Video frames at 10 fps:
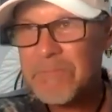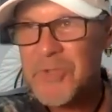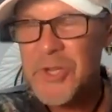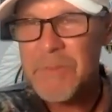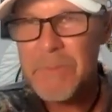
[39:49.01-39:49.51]

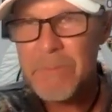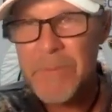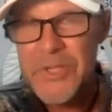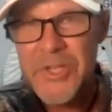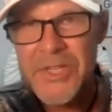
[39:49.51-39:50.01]
chip and
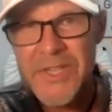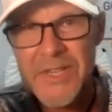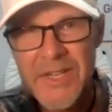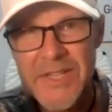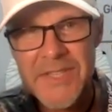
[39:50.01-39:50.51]
pitch shots at
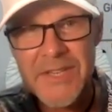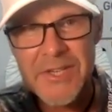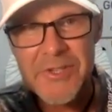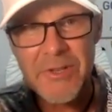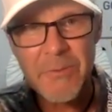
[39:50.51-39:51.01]
Augusta
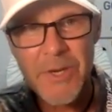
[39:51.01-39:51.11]
National,